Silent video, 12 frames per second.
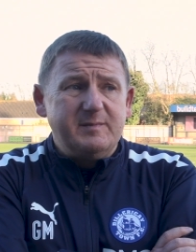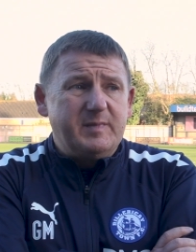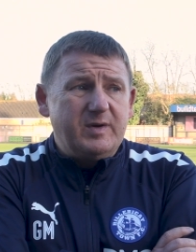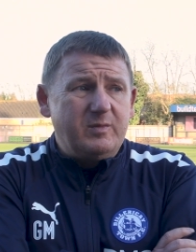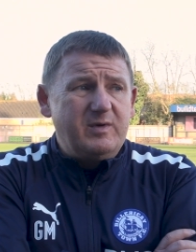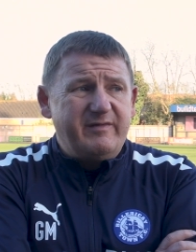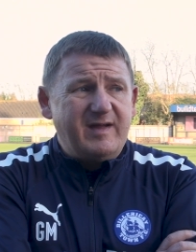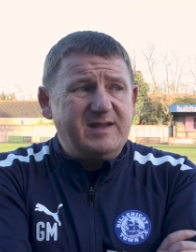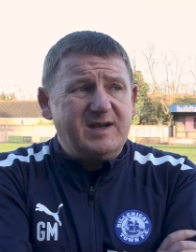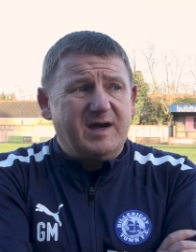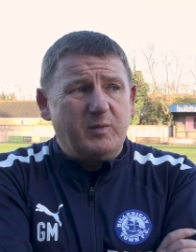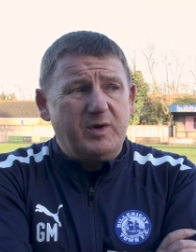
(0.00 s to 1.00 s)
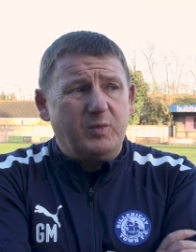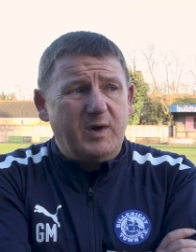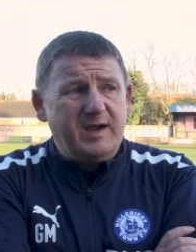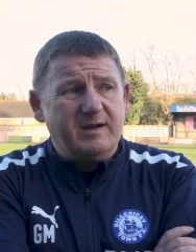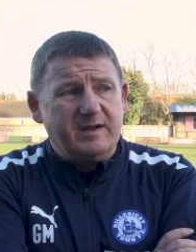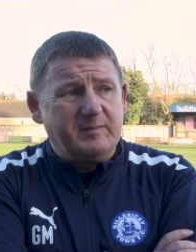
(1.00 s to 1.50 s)
But we've ended up with a
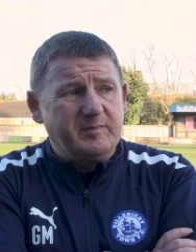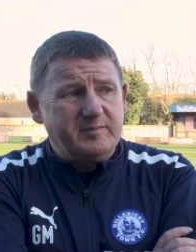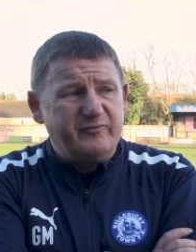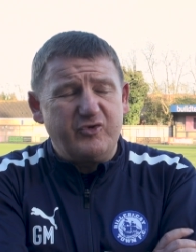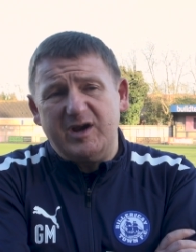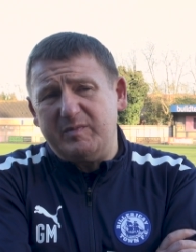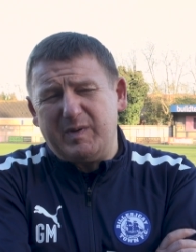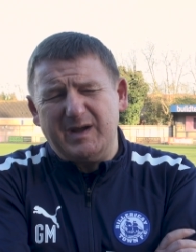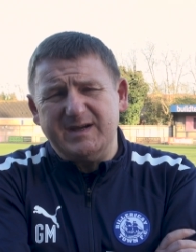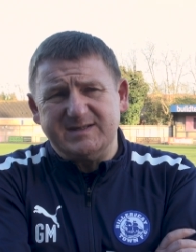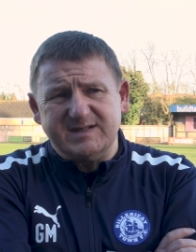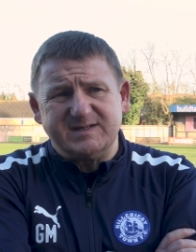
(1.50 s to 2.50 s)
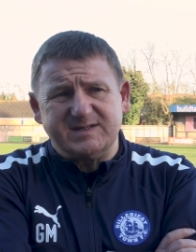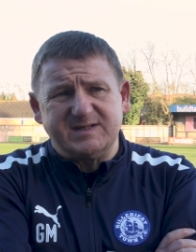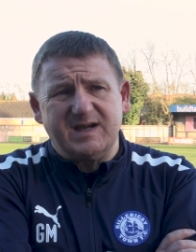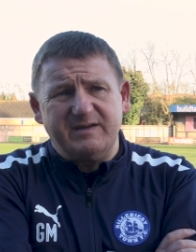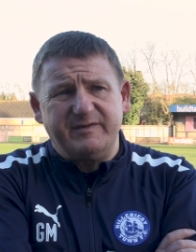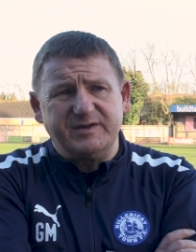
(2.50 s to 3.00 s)
win, and I'm really pleased, as I
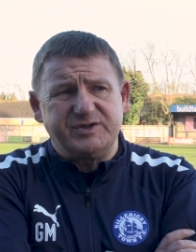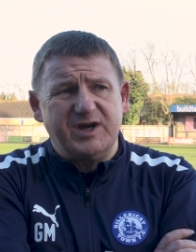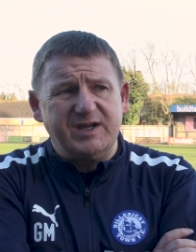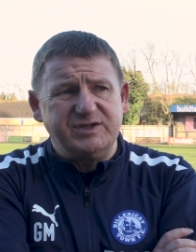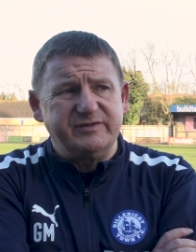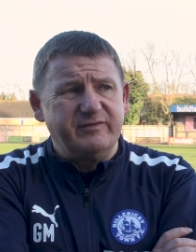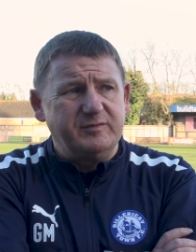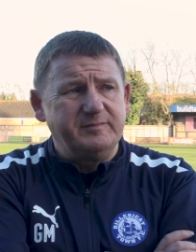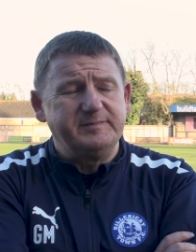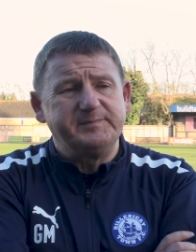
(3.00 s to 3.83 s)
say, for the changing room.